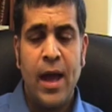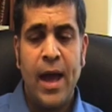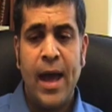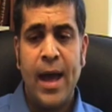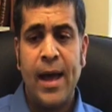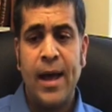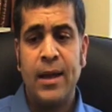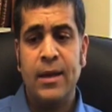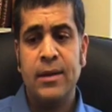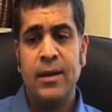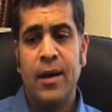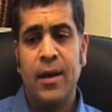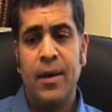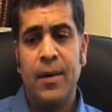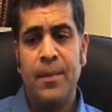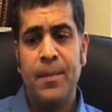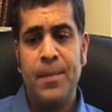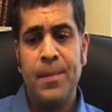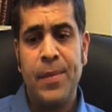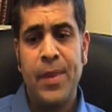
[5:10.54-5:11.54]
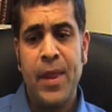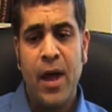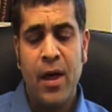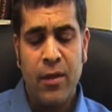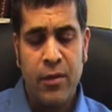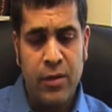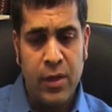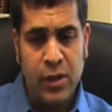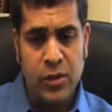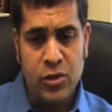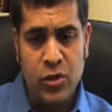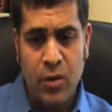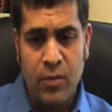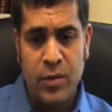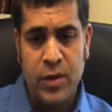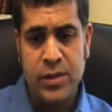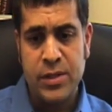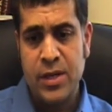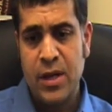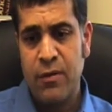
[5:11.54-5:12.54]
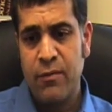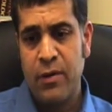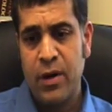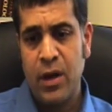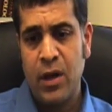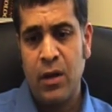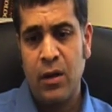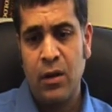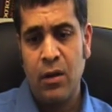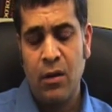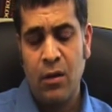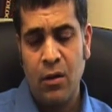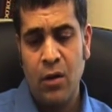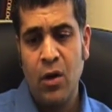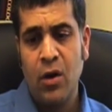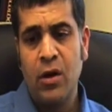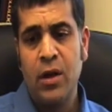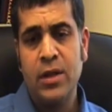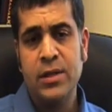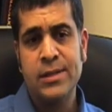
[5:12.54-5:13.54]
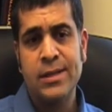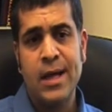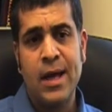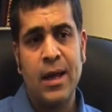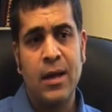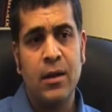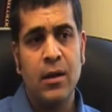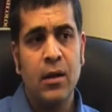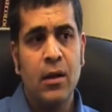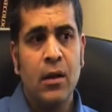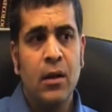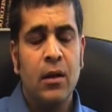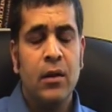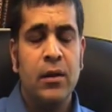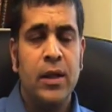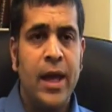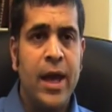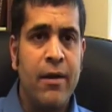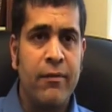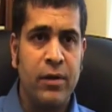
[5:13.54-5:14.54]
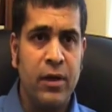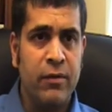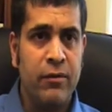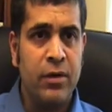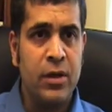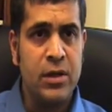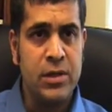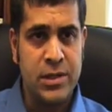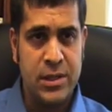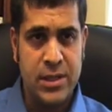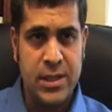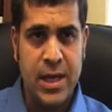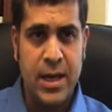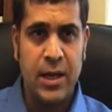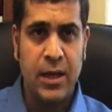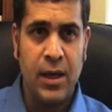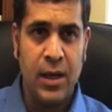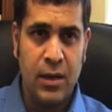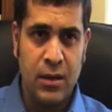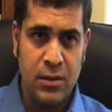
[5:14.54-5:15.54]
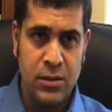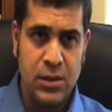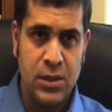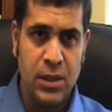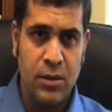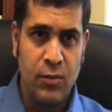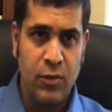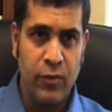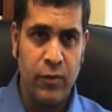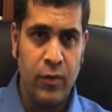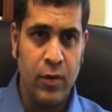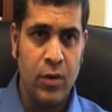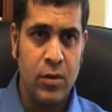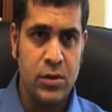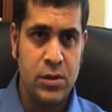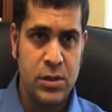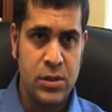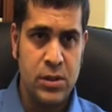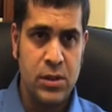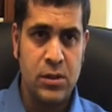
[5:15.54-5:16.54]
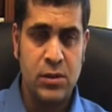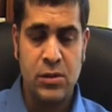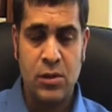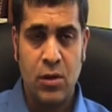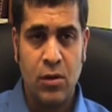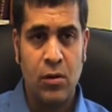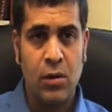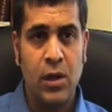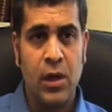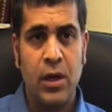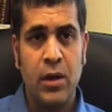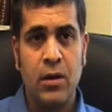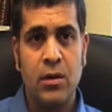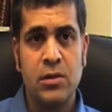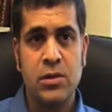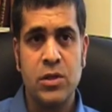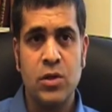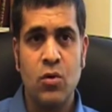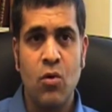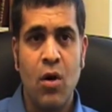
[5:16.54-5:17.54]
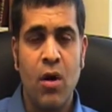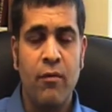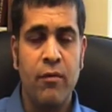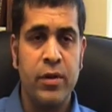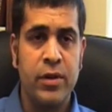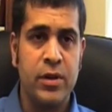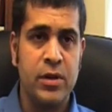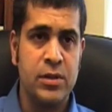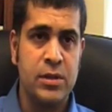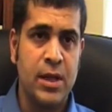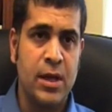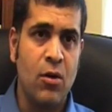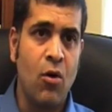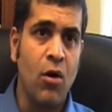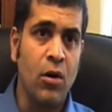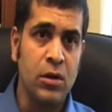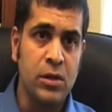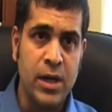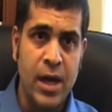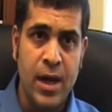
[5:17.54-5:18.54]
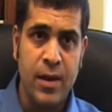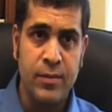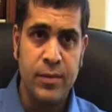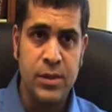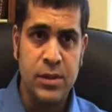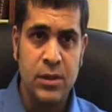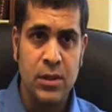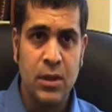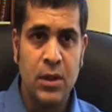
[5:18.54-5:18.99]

And the other thing Sherman has done very good is that they have given us a dedicated team of nurses and circulators who are with us at all times.